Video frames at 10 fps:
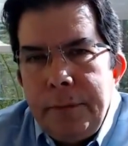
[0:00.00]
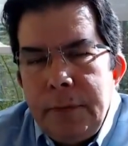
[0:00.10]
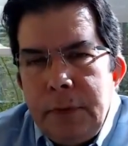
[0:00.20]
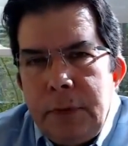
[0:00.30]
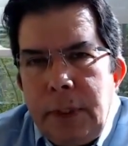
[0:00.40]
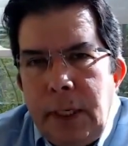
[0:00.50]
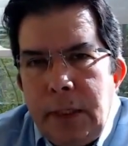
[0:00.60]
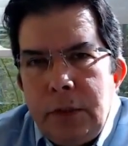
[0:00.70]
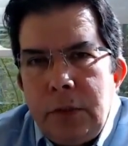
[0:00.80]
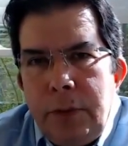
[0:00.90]

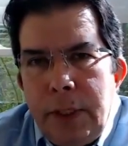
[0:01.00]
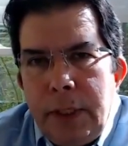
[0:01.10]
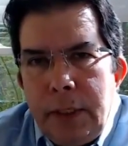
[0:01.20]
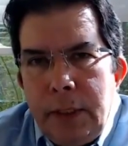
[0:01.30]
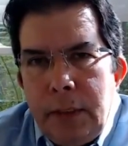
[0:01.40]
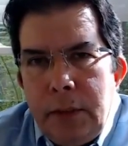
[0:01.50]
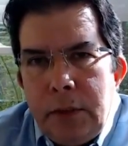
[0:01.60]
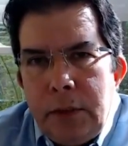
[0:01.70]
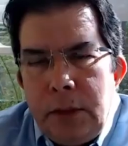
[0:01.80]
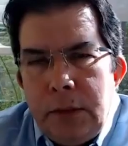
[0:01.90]
stage 3 kidney
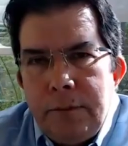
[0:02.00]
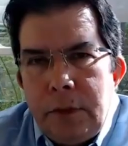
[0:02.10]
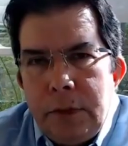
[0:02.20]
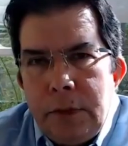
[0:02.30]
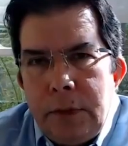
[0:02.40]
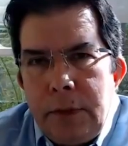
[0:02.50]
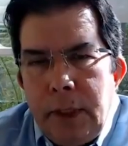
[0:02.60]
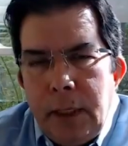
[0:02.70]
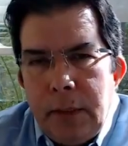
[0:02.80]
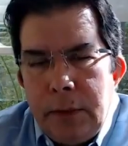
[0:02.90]
disease versus the
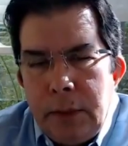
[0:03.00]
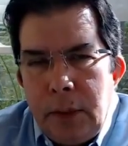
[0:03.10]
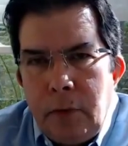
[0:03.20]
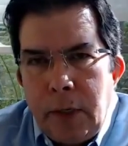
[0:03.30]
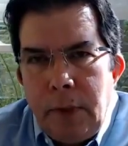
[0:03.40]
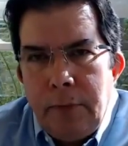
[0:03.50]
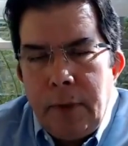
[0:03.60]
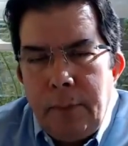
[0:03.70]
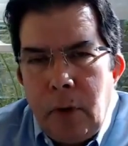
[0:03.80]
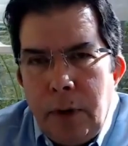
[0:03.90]
others, and correct me if
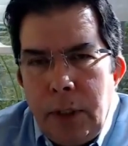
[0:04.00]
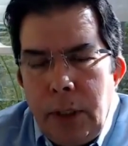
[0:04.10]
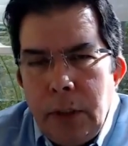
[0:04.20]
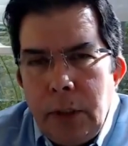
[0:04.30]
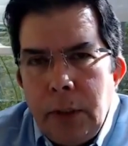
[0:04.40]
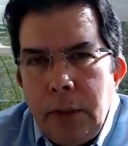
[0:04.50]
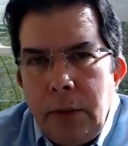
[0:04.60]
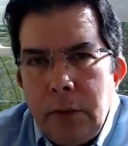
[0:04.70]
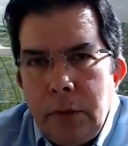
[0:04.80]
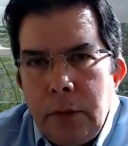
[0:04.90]
I'm wrong here,
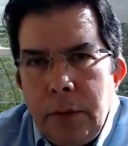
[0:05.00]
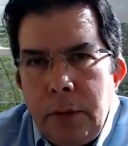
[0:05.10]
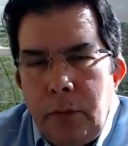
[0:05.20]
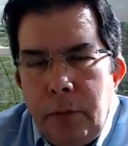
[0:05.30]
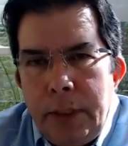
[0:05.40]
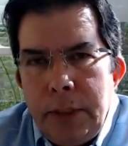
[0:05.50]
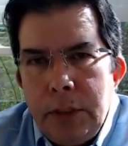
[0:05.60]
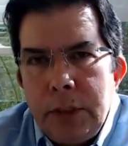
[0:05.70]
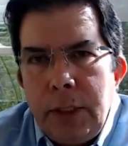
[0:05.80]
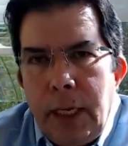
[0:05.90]
you're really
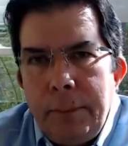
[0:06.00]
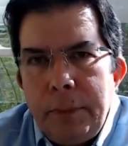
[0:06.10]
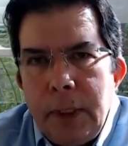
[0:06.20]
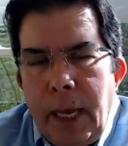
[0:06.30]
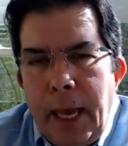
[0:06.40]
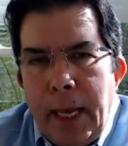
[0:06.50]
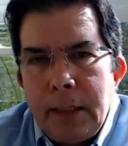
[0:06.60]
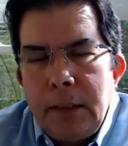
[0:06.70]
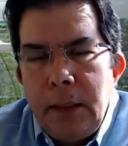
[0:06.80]
just kept at